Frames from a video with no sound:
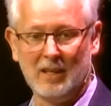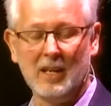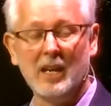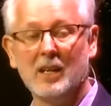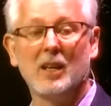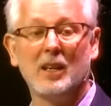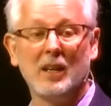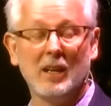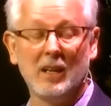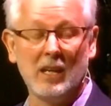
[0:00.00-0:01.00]
In,
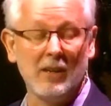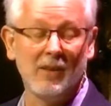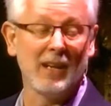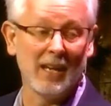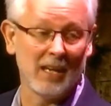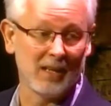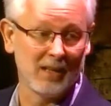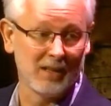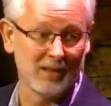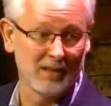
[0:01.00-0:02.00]
even in
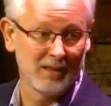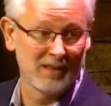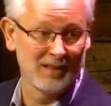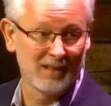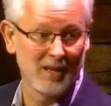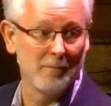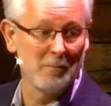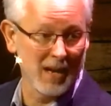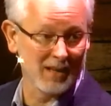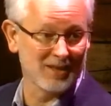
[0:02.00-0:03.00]
the
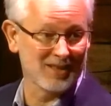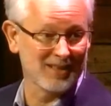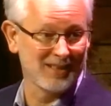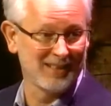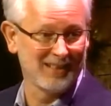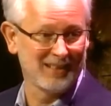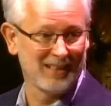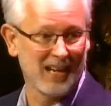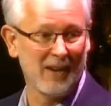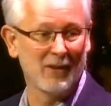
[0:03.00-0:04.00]
midst
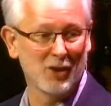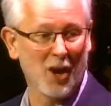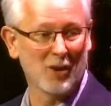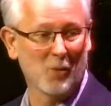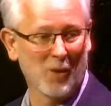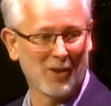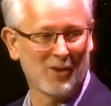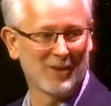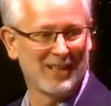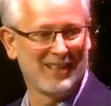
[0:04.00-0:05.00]
of a dark
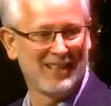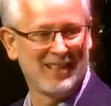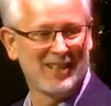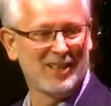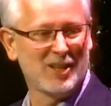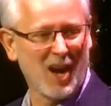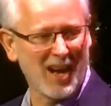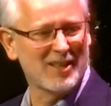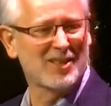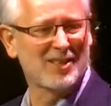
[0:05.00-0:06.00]
world,
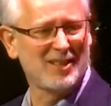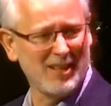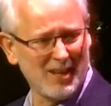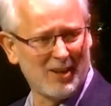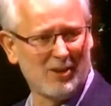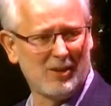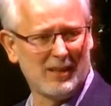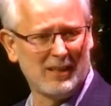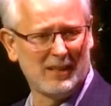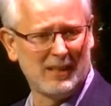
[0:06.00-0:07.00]
God still
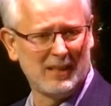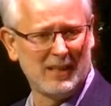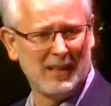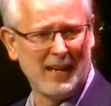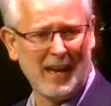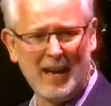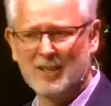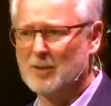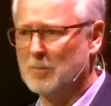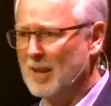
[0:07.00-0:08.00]

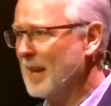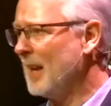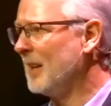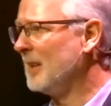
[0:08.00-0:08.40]
has a plan.